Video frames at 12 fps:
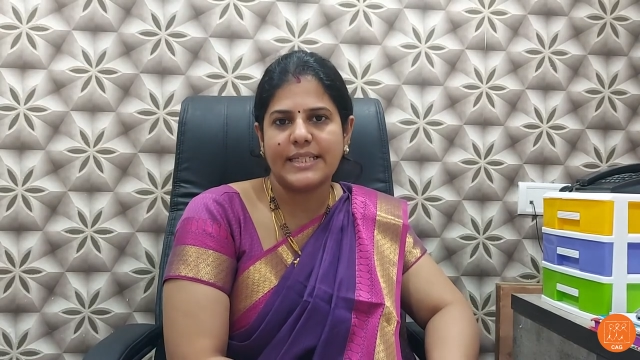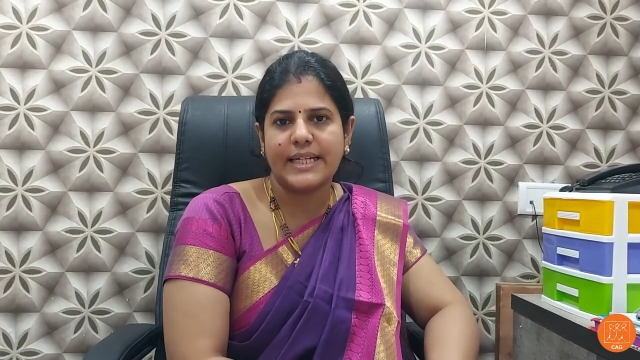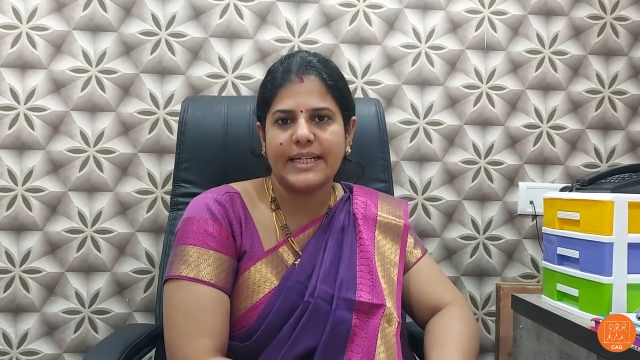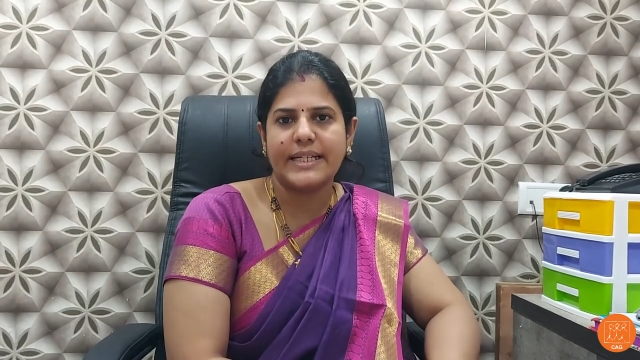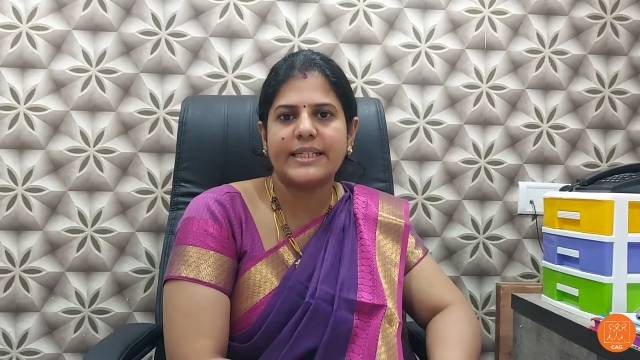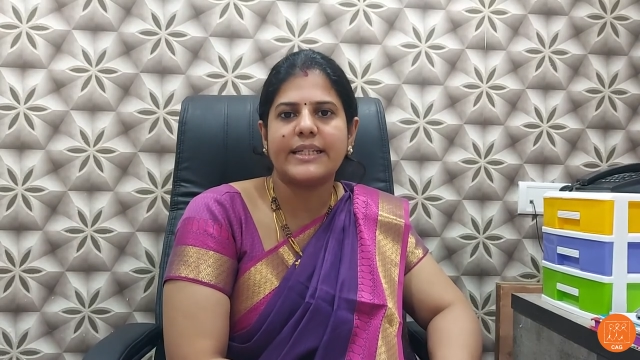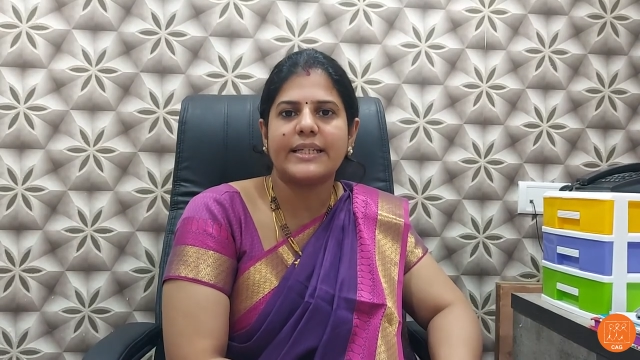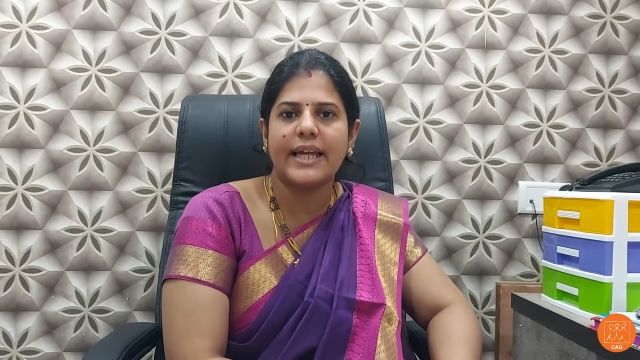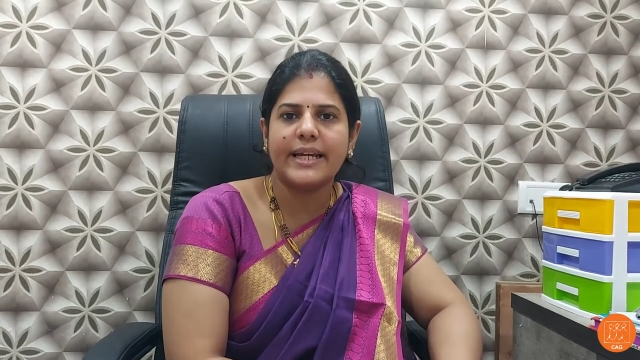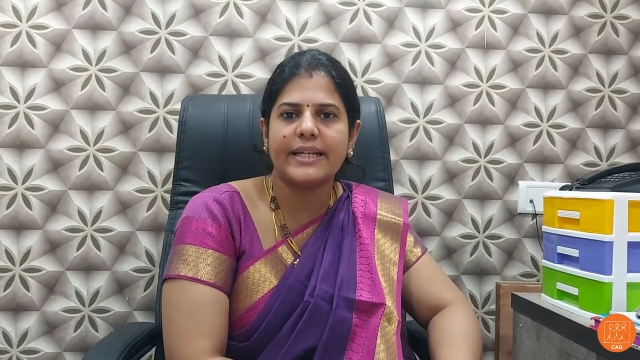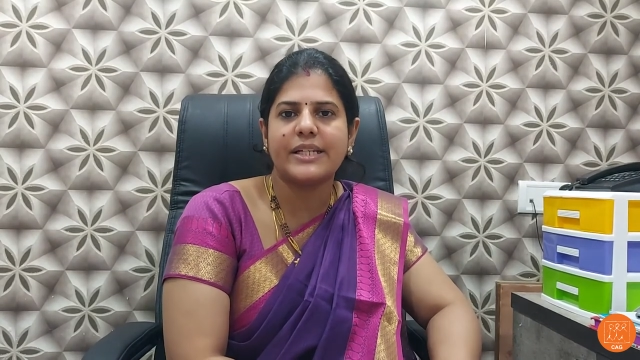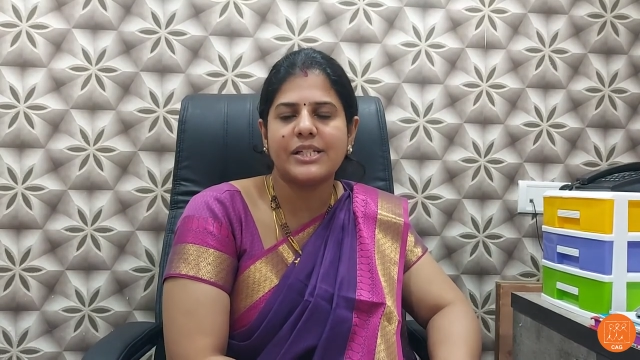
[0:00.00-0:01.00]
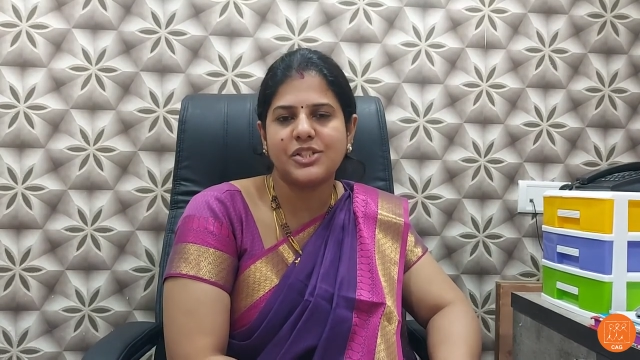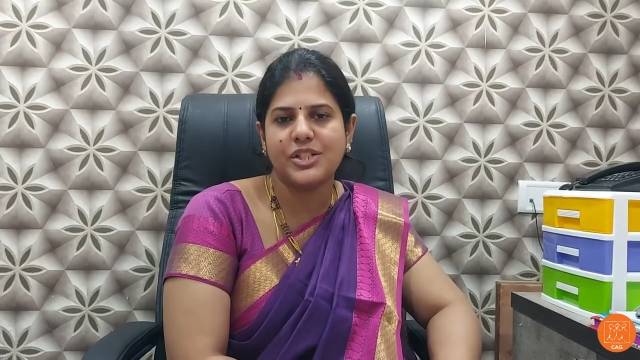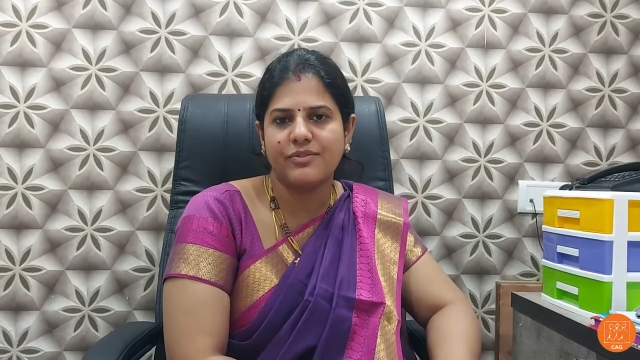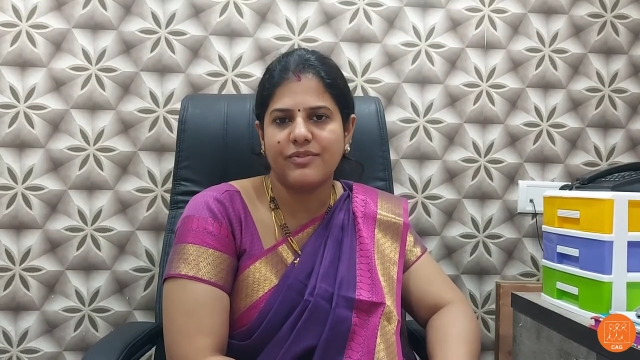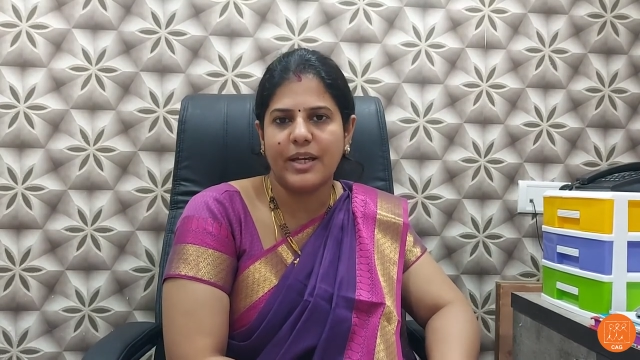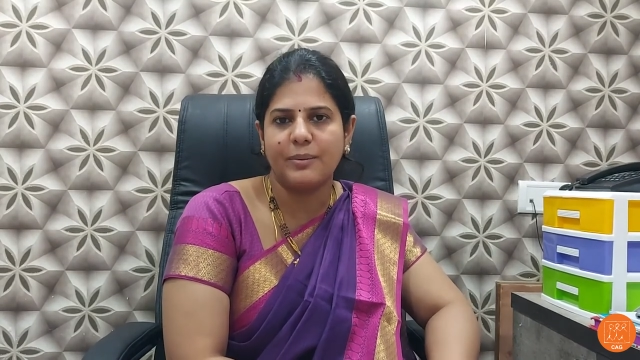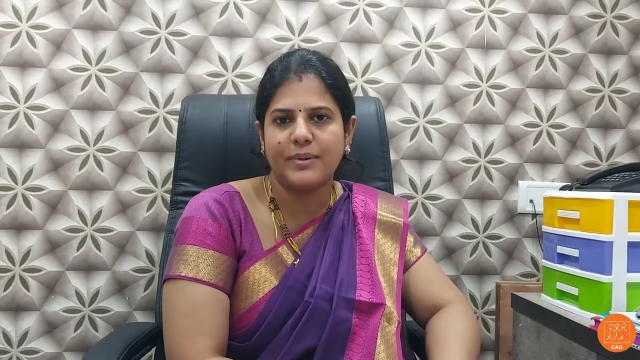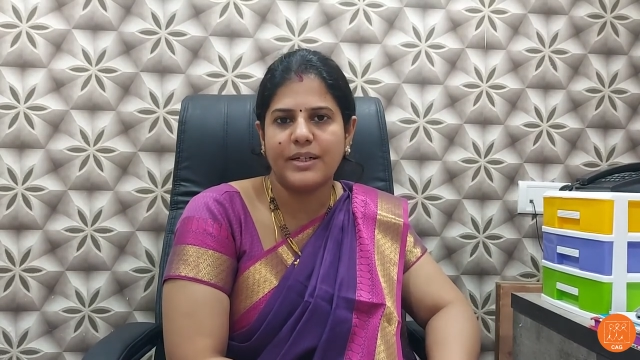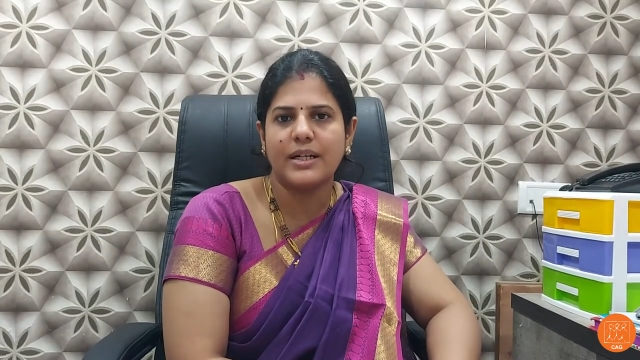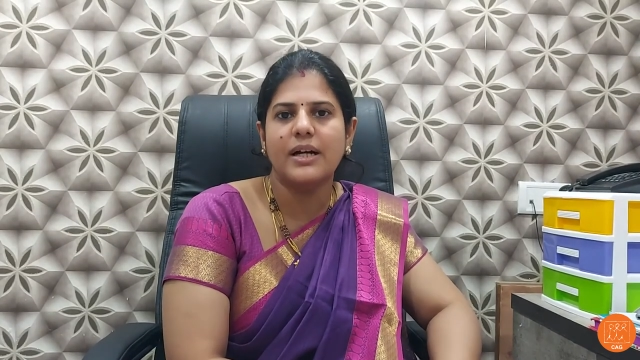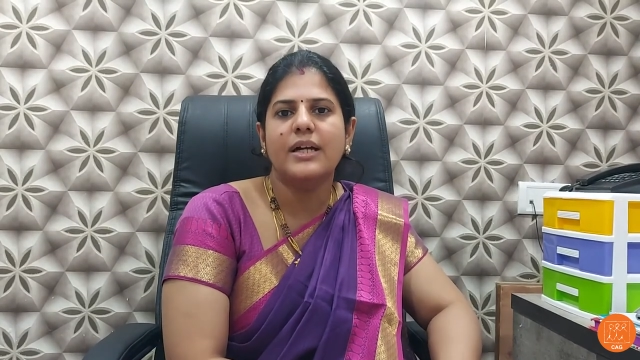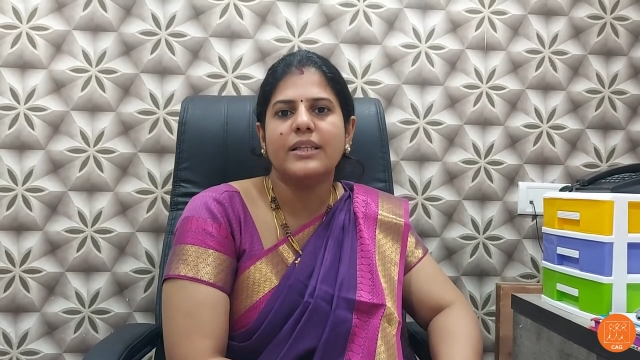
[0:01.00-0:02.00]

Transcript: diet diet rich in fiber